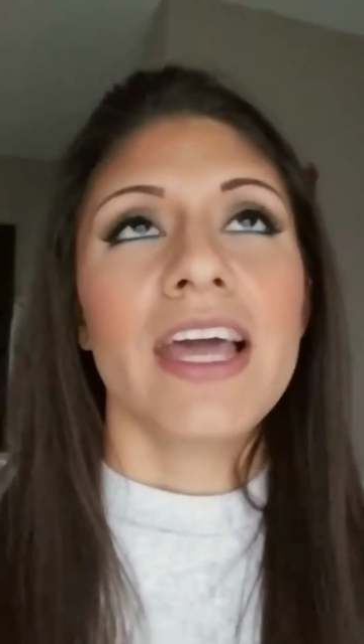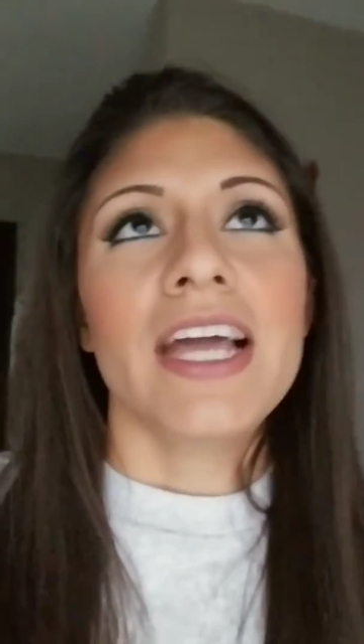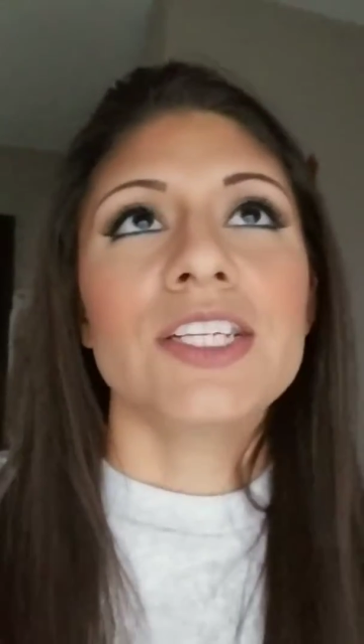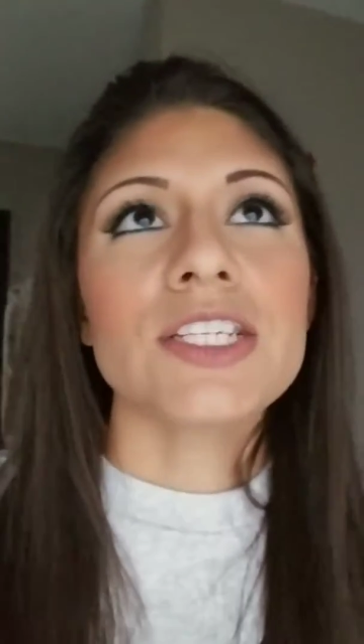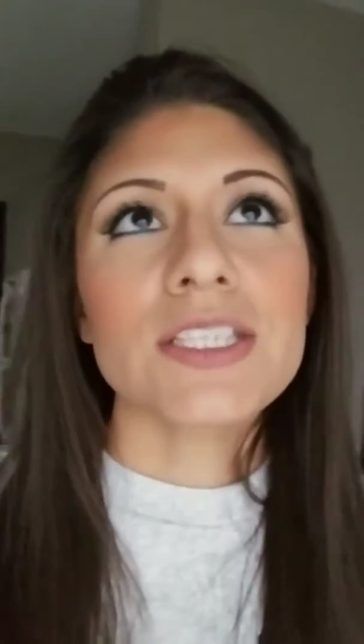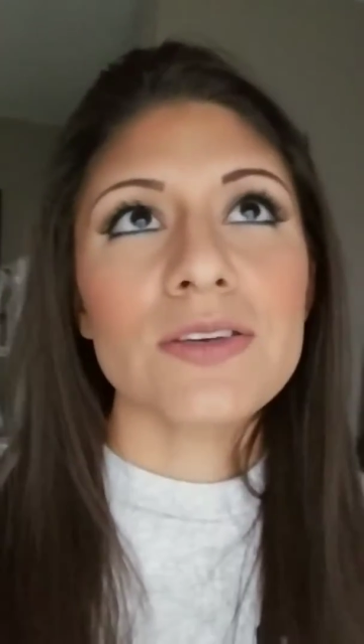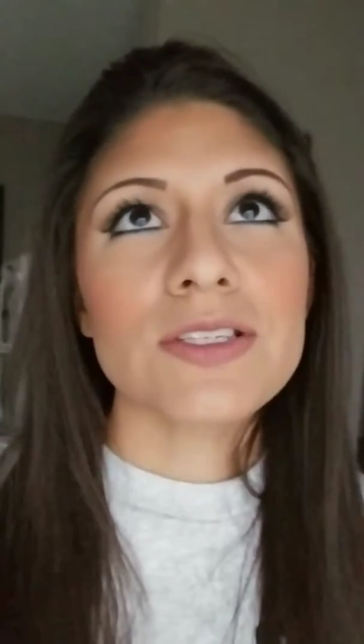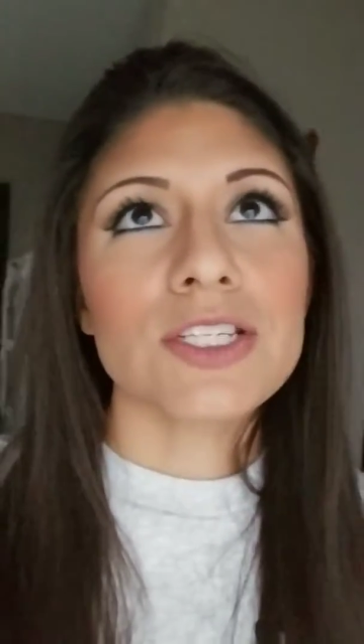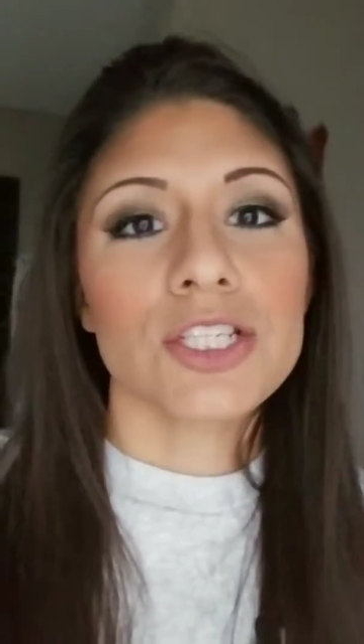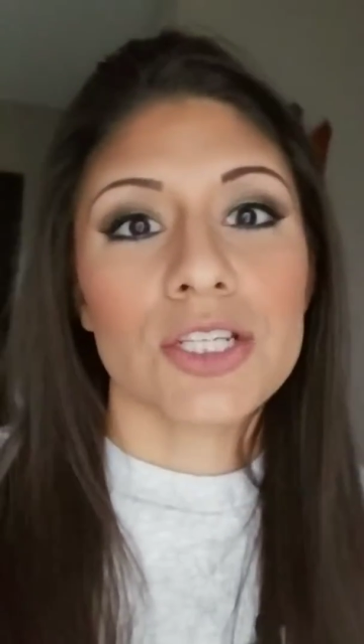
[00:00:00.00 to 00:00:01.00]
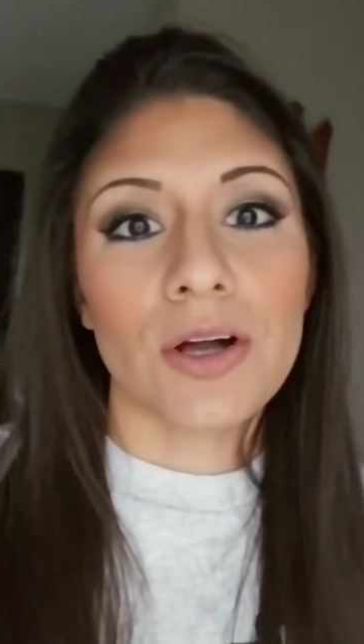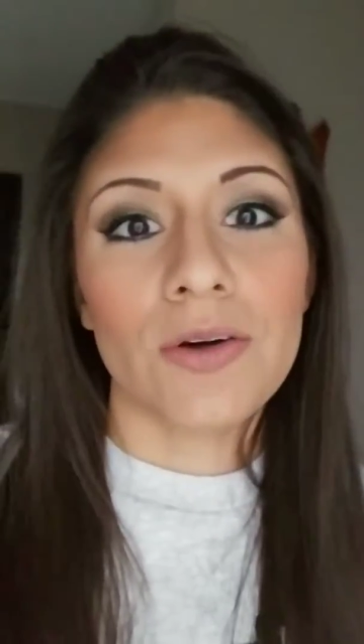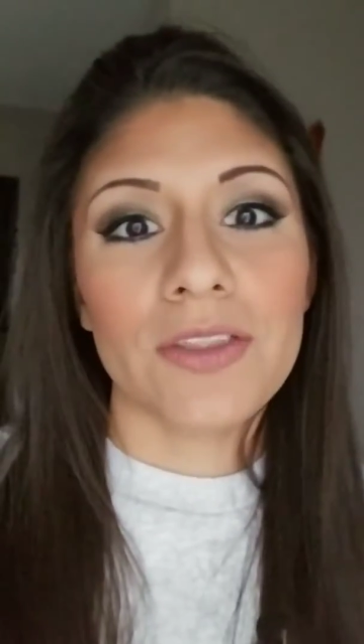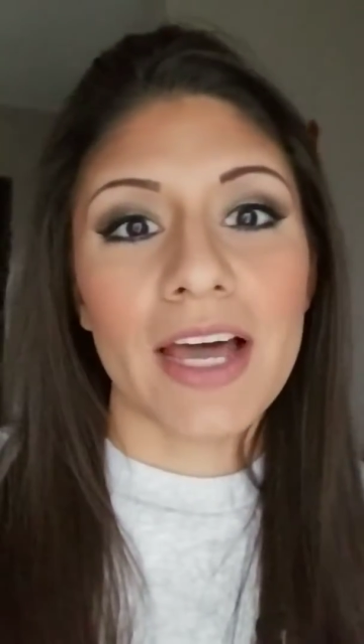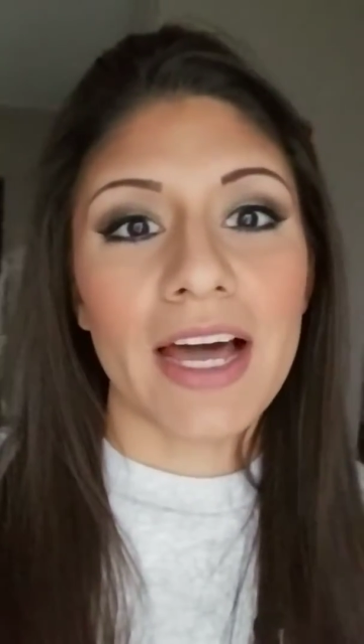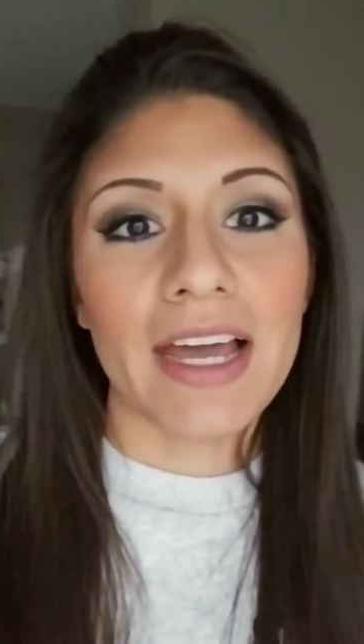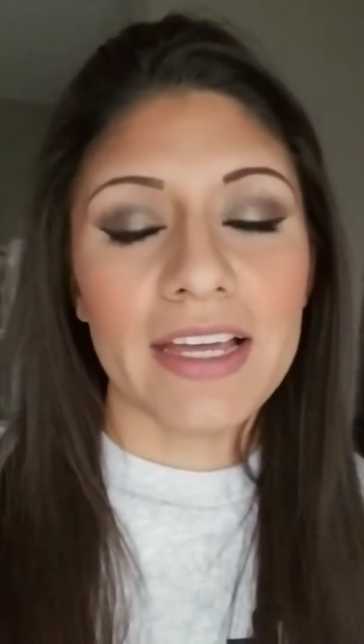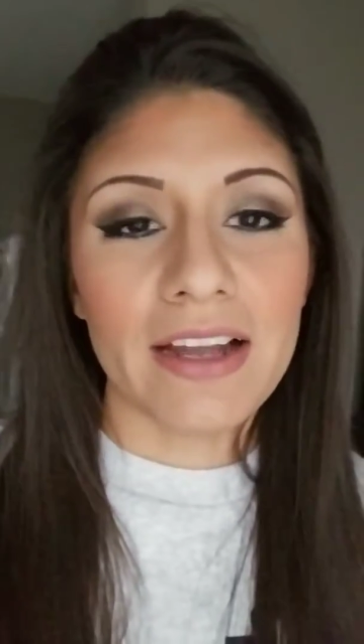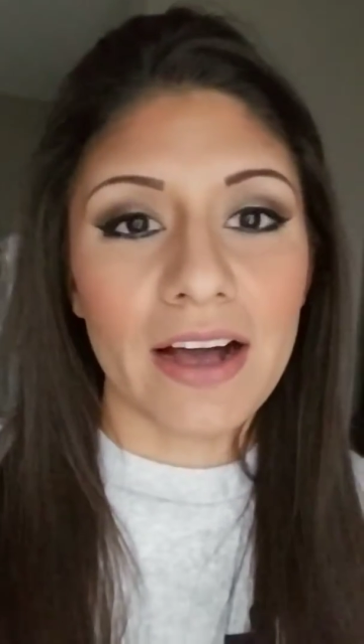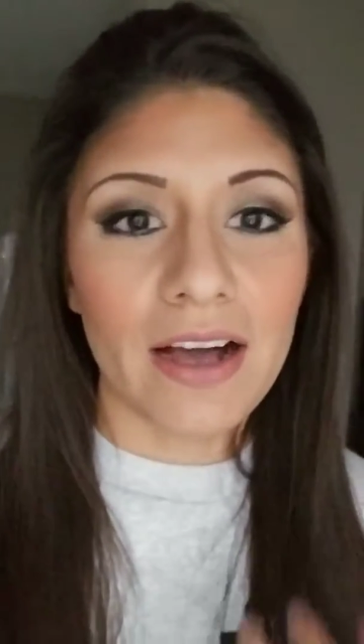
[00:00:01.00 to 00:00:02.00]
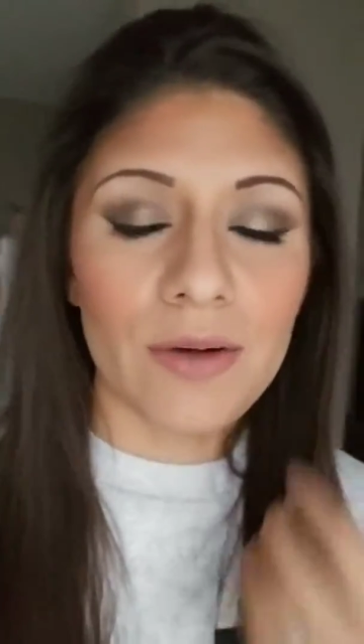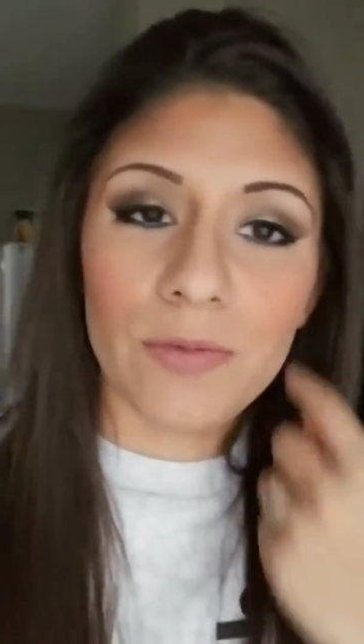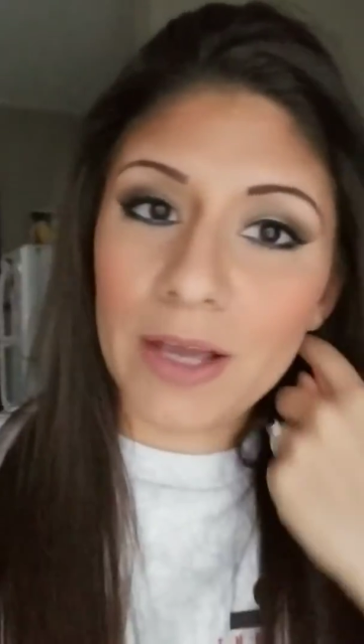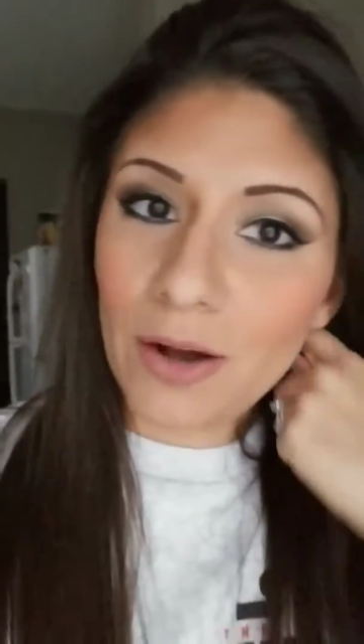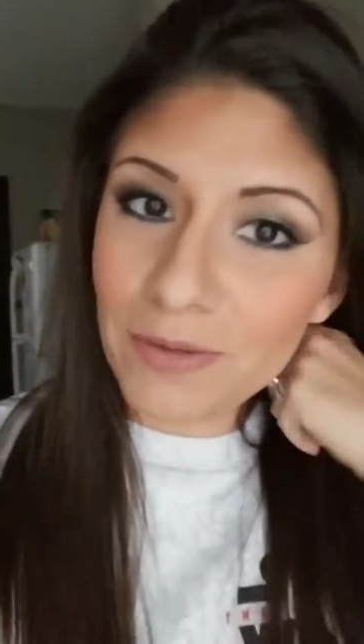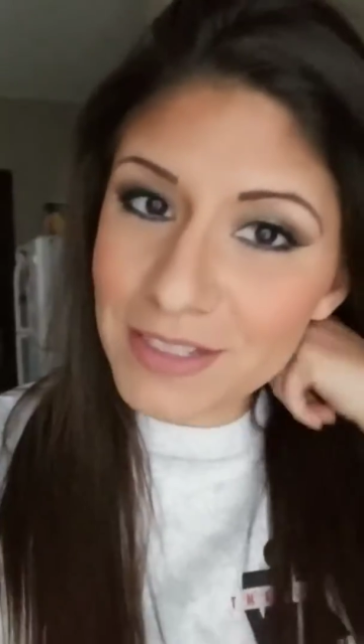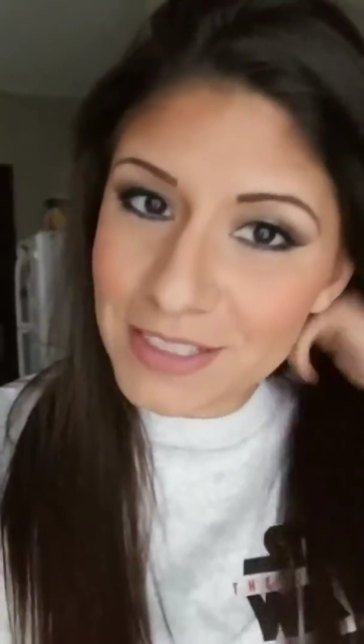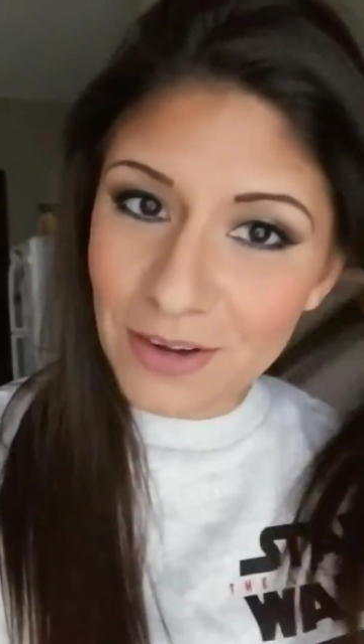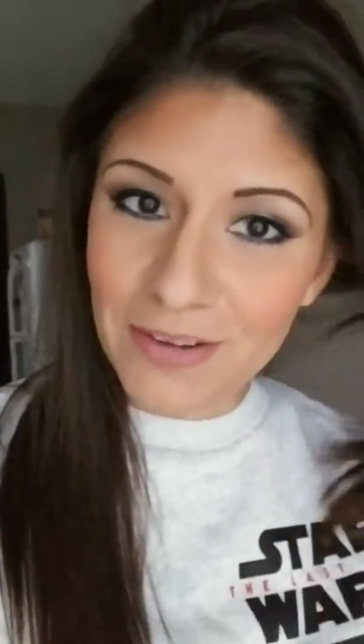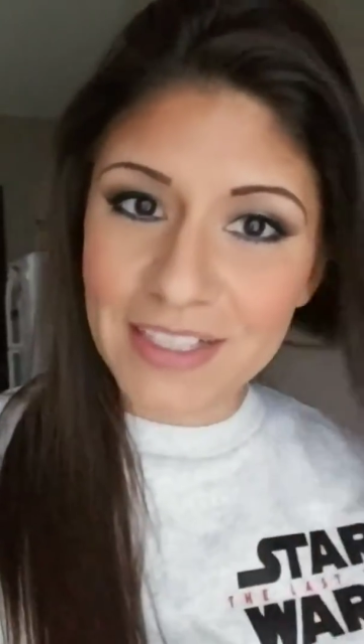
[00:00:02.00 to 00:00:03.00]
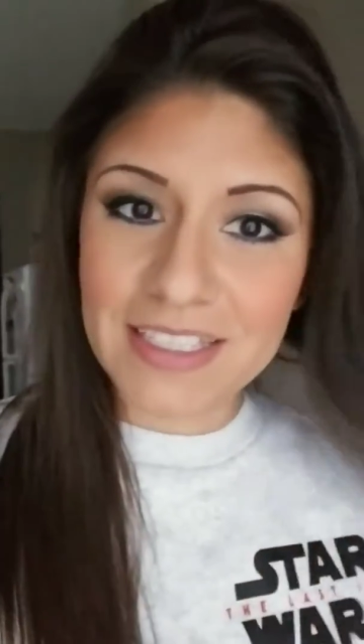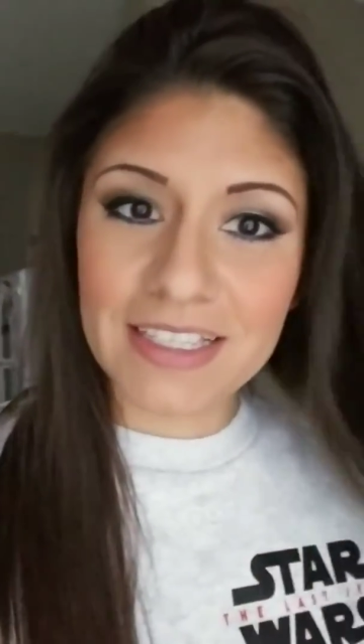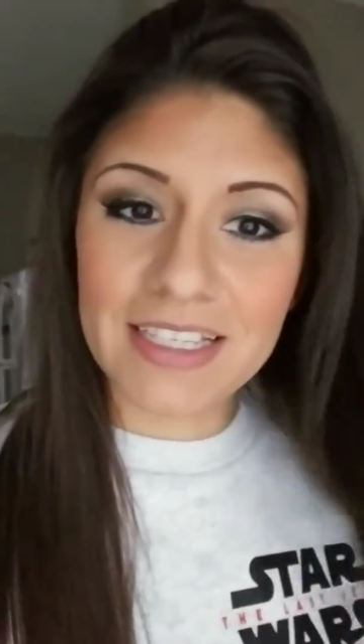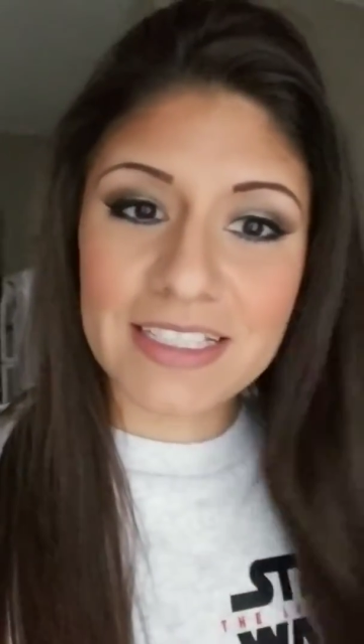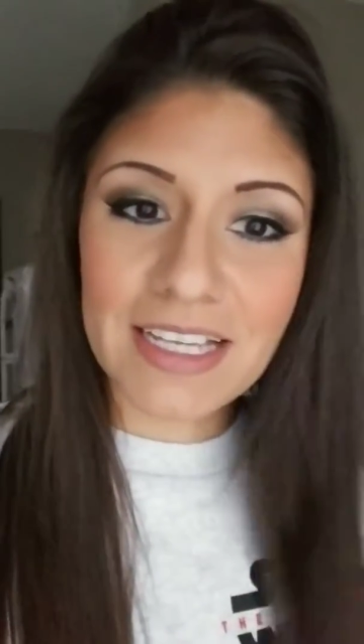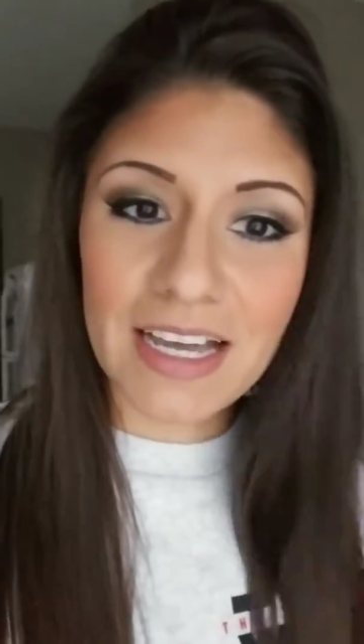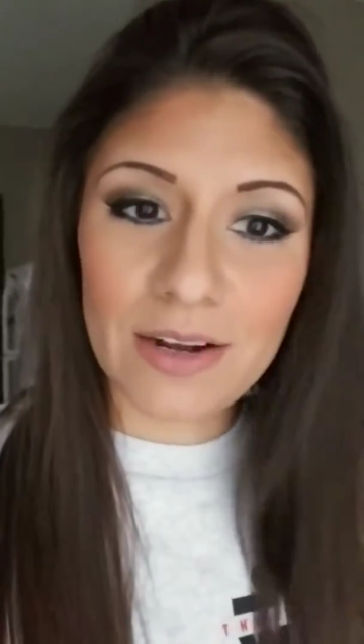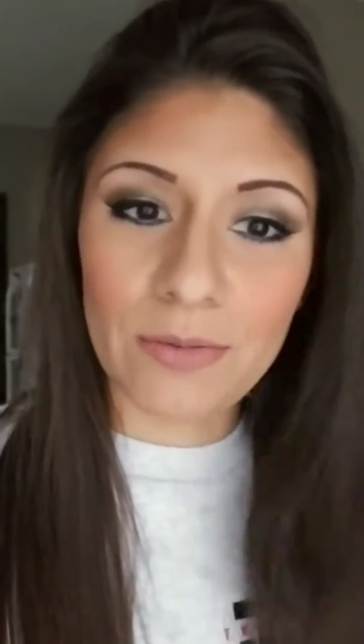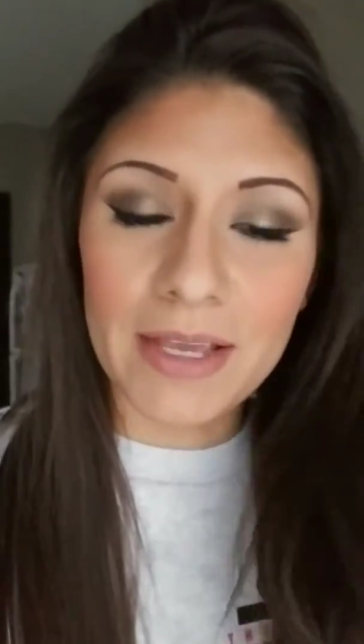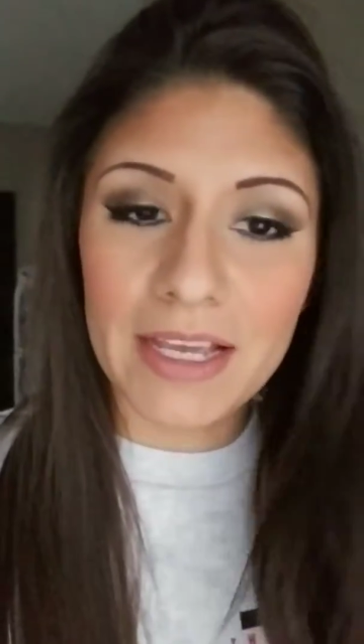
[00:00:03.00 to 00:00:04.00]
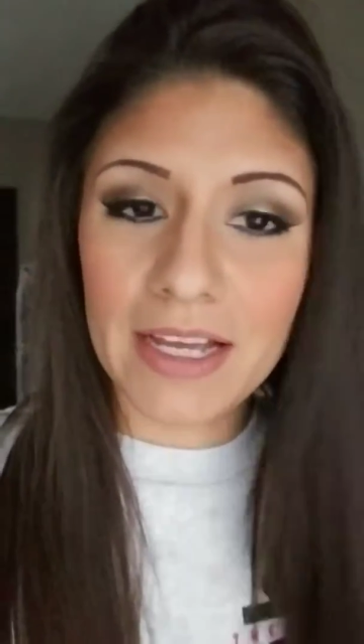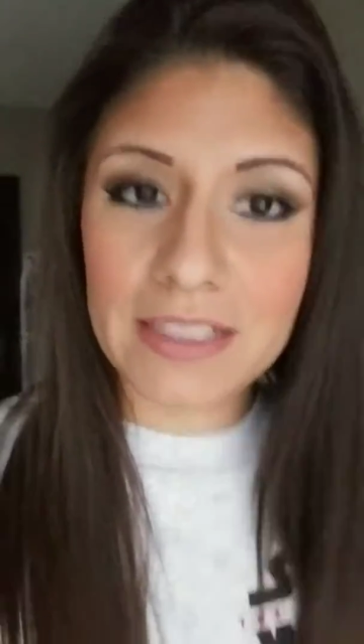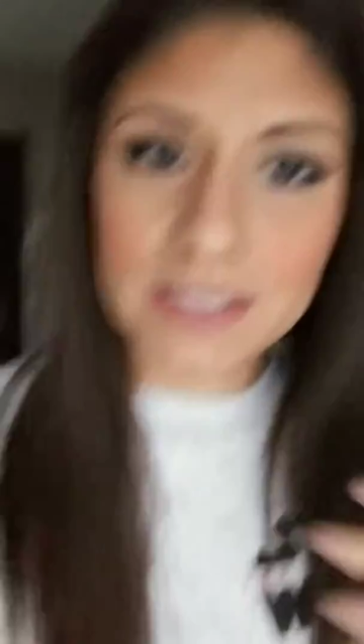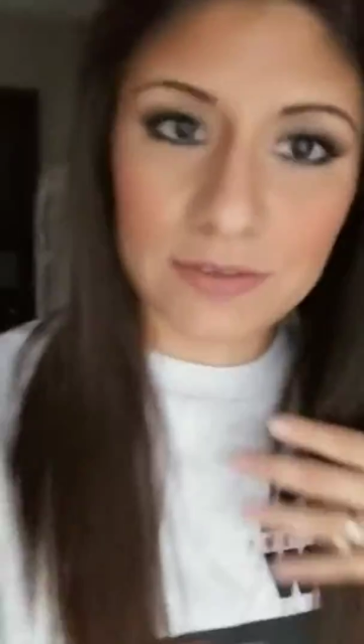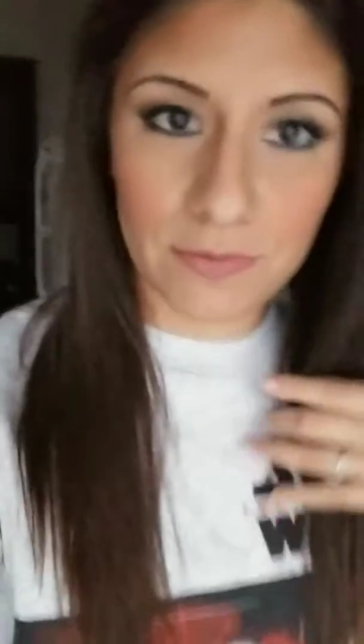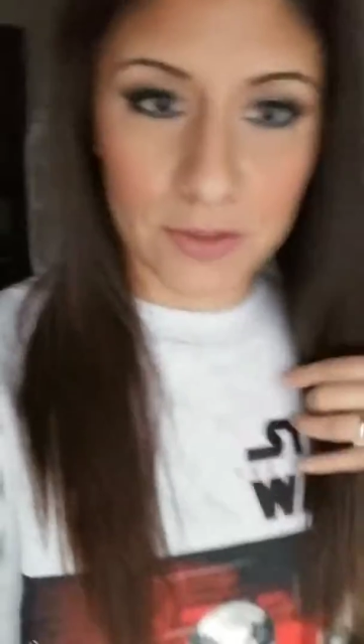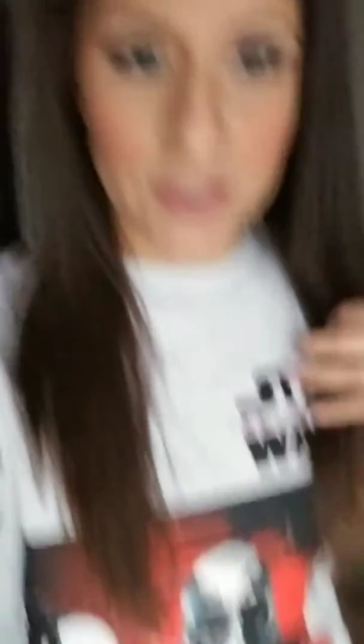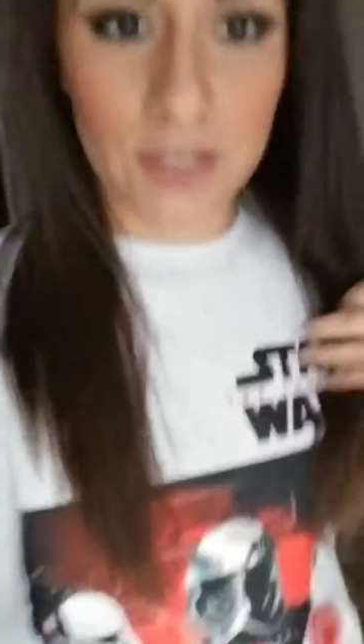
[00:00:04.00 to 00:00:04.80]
It just goes to show that we always go into these kind of weekends. First of